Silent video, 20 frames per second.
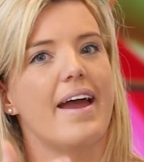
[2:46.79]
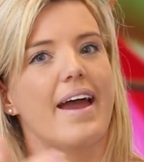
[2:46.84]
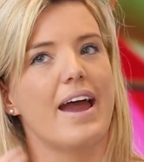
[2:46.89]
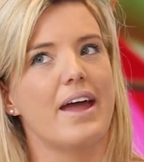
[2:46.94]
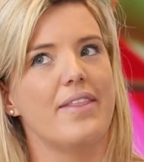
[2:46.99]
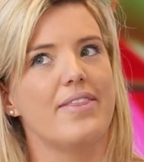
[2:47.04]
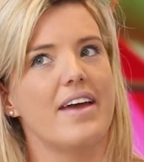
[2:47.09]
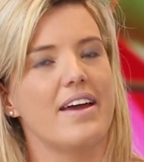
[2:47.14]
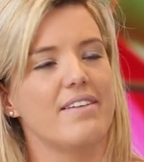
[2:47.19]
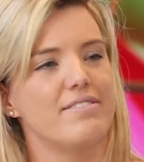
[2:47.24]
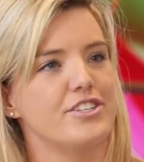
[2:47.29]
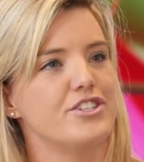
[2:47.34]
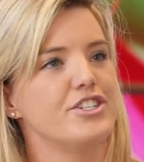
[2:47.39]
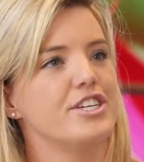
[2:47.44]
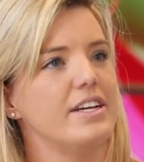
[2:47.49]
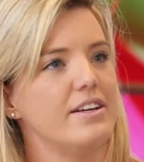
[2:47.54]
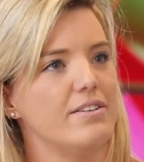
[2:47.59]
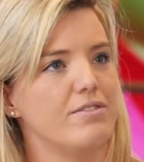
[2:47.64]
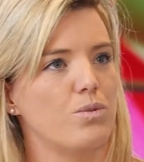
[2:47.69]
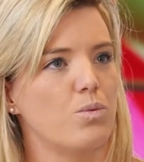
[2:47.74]
and they've
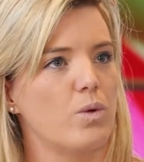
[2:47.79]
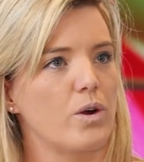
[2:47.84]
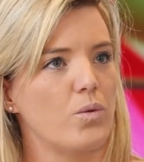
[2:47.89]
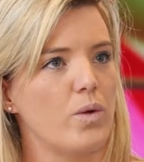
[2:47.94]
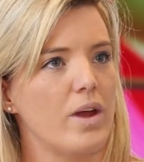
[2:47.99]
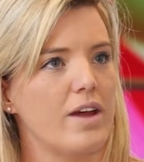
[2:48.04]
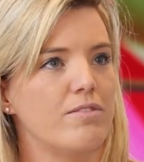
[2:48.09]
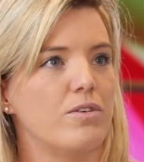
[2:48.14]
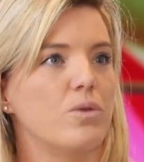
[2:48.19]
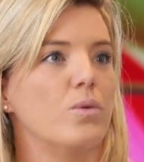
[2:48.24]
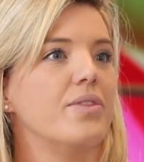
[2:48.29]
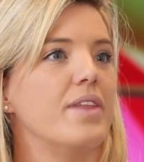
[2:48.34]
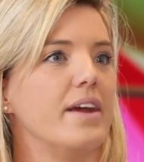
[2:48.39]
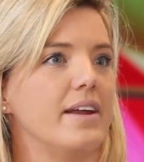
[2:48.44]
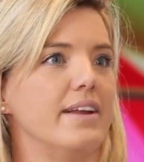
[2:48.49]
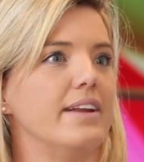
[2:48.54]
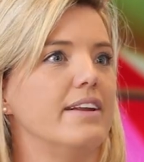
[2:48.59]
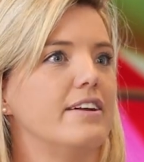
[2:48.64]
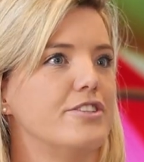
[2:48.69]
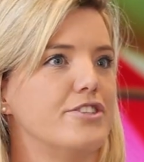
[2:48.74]
achieved whatever they
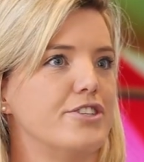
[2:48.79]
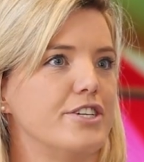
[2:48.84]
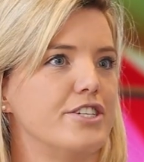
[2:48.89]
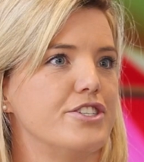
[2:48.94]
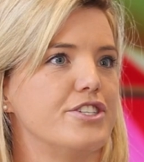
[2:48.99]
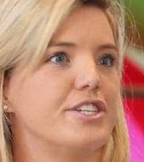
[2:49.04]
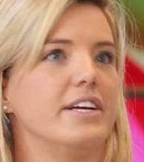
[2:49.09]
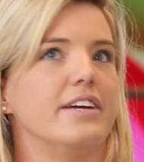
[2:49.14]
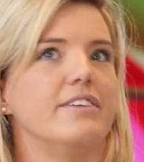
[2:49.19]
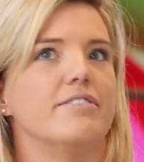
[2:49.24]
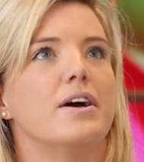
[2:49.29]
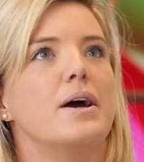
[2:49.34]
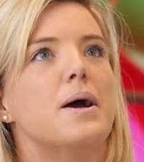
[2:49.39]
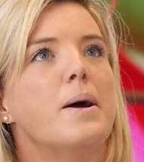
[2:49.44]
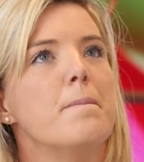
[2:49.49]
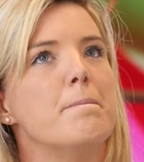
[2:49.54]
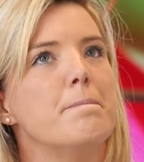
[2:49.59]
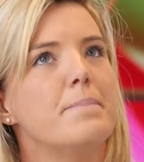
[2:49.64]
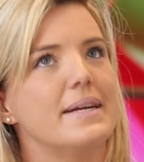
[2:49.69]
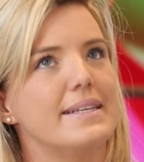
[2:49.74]
needed to achieve,
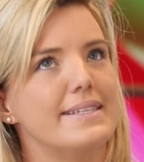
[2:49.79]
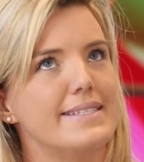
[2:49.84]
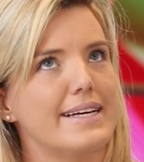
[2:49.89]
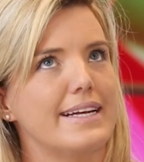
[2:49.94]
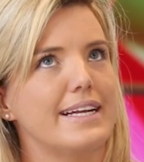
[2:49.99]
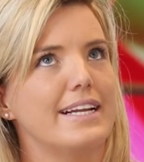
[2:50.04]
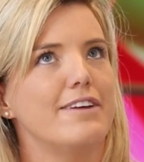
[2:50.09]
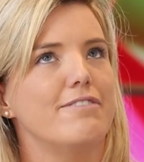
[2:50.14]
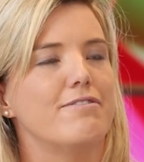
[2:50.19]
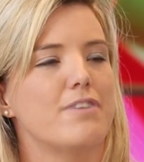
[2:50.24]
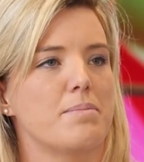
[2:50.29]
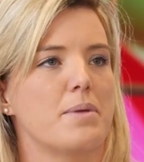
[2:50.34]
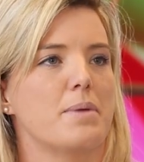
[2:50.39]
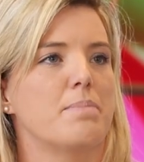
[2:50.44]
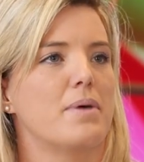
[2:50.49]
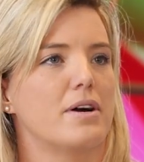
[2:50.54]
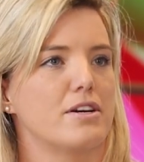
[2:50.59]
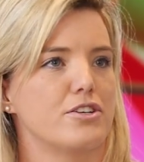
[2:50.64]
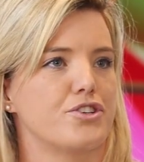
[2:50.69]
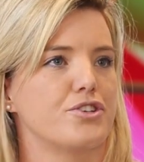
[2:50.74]
particularly from a
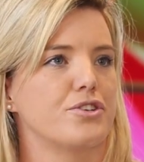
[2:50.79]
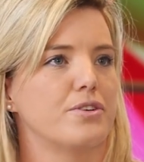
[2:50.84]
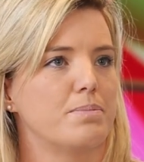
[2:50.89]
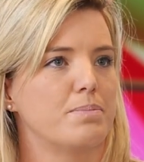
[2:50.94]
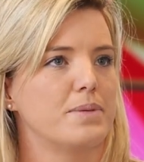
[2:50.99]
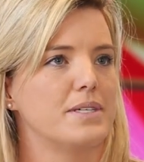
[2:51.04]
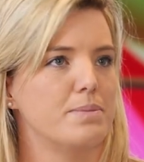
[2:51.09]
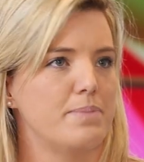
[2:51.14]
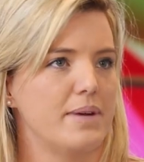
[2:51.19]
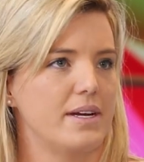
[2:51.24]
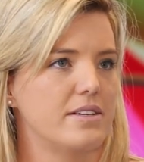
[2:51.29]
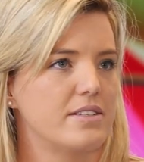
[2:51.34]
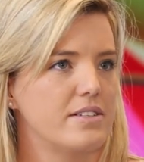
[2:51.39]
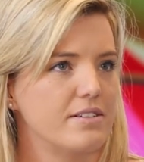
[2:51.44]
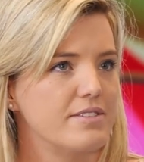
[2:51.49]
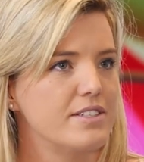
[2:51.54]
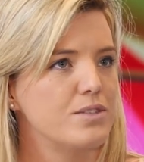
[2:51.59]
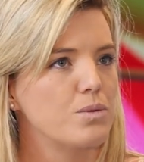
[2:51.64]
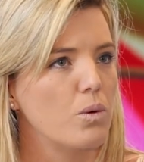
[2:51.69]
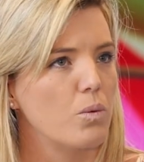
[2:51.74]
postural
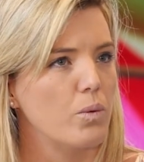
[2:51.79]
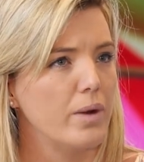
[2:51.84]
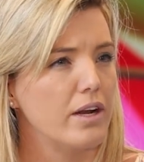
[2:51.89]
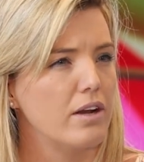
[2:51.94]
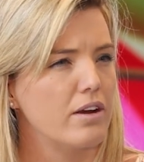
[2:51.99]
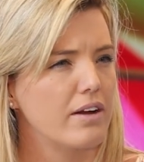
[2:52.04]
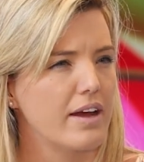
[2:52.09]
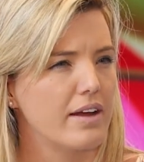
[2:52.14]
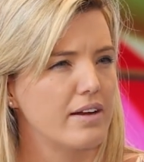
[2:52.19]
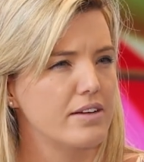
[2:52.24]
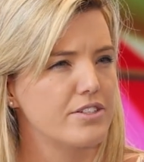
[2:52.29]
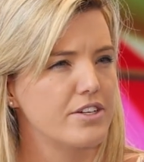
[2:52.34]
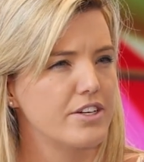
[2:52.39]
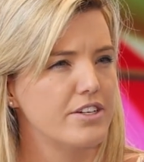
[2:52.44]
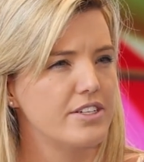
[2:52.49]
perspective, is what we look at as